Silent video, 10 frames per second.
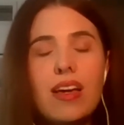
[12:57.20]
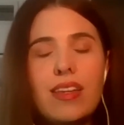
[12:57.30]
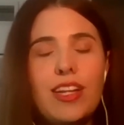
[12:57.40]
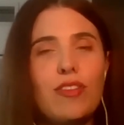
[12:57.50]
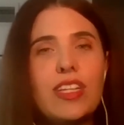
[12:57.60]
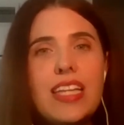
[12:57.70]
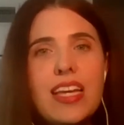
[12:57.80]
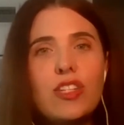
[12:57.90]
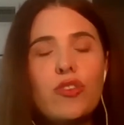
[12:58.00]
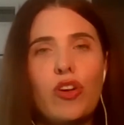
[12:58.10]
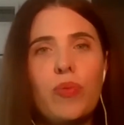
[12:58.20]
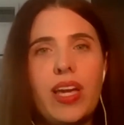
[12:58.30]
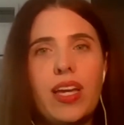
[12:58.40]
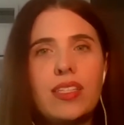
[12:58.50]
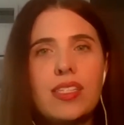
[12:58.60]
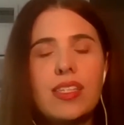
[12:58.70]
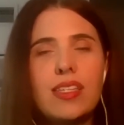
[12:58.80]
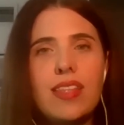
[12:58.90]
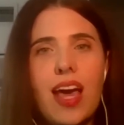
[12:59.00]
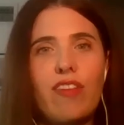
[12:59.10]
you know, the 10 trigger bans
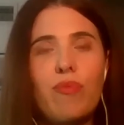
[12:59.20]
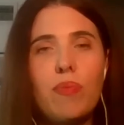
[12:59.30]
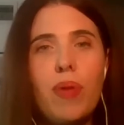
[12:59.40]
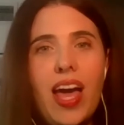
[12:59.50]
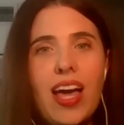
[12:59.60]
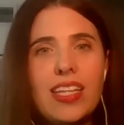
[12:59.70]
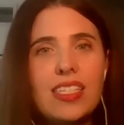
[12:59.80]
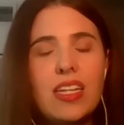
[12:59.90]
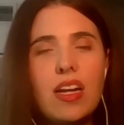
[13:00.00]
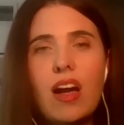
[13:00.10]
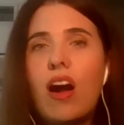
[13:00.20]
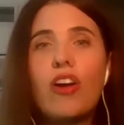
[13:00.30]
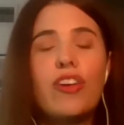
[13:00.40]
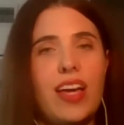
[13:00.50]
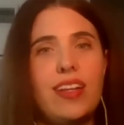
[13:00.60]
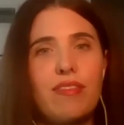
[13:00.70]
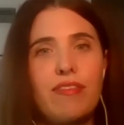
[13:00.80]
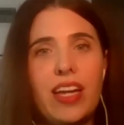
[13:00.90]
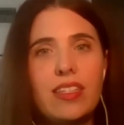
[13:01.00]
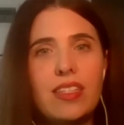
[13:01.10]
that have been passed are not in
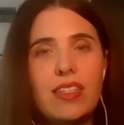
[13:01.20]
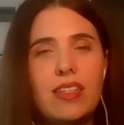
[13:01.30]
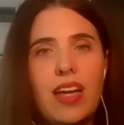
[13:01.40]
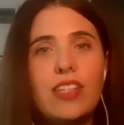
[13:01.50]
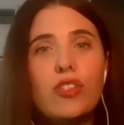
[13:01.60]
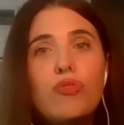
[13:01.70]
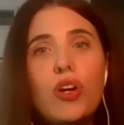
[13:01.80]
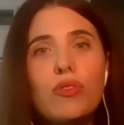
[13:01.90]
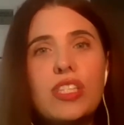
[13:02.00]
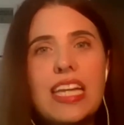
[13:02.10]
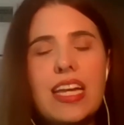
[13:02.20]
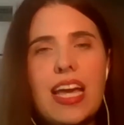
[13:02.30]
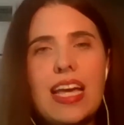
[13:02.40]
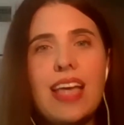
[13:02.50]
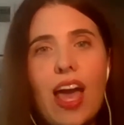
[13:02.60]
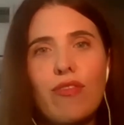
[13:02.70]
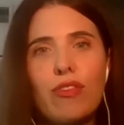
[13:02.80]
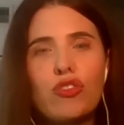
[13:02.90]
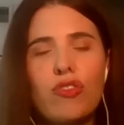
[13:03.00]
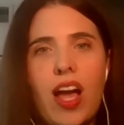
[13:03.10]
effect. And so no state has
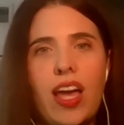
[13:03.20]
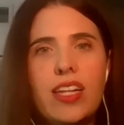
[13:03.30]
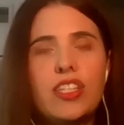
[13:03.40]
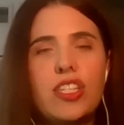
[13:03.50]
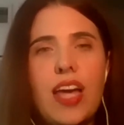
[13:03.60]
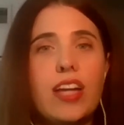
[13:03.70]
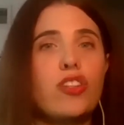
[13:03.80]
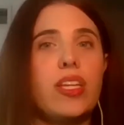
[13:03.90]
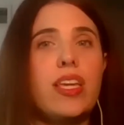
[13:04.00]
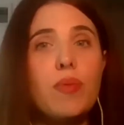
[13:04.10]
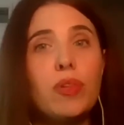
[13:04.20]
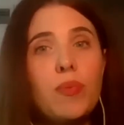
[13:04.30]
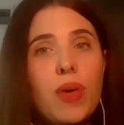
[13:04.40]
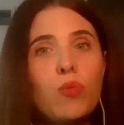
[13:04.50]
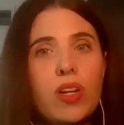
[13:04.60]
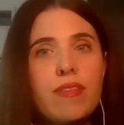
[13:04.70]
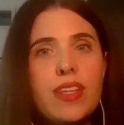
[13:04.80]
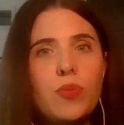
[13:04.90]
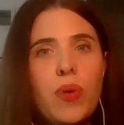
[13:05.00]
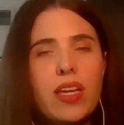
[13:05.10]
ever tried to actually implement one of
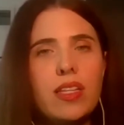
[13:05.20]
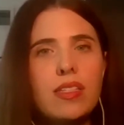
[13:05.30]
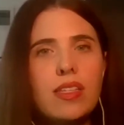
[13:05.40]
these bans.